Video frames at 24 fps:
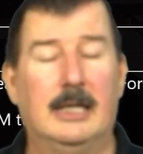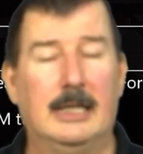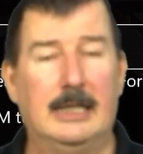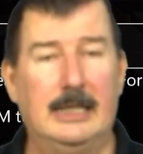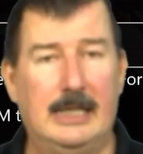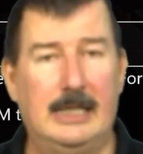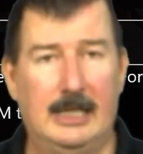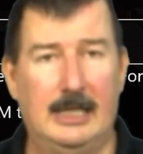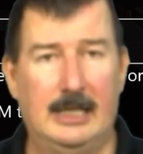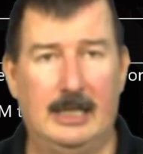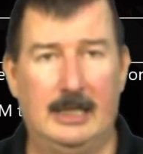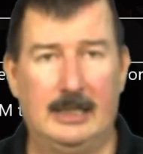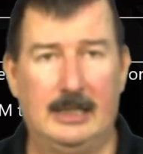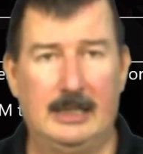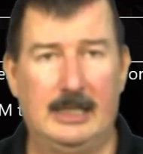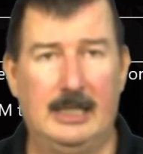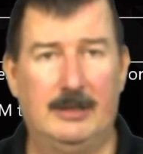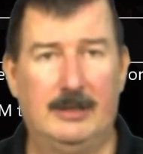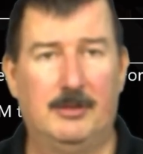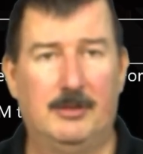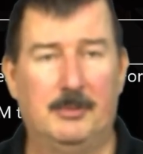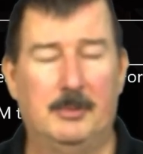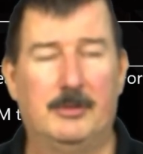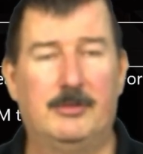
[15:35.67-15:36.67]
Get
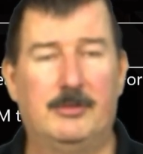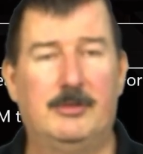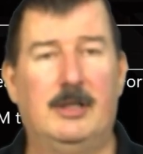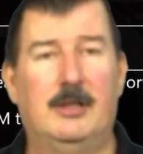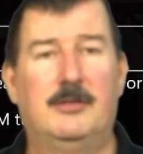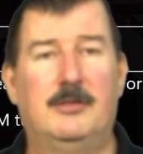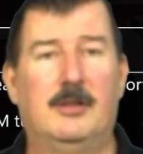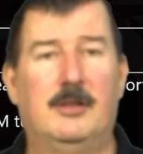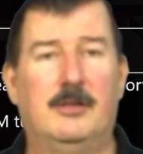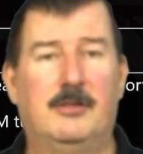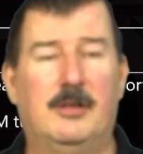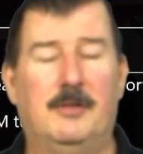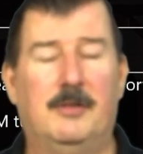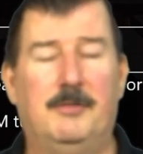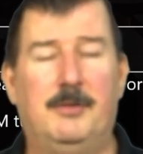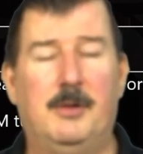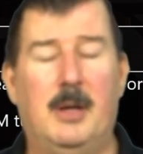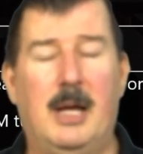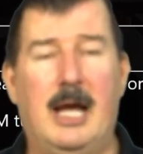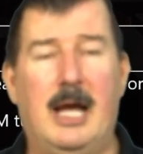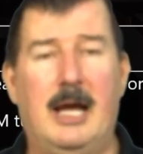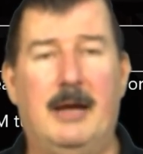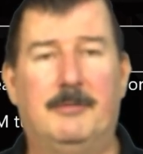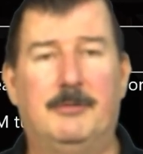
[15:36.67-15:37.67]
some assistance if you
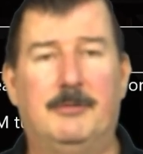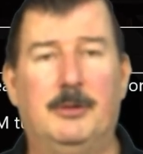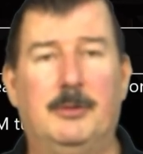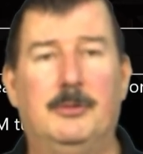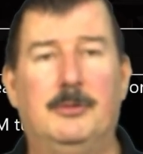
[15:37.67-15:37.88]
have to.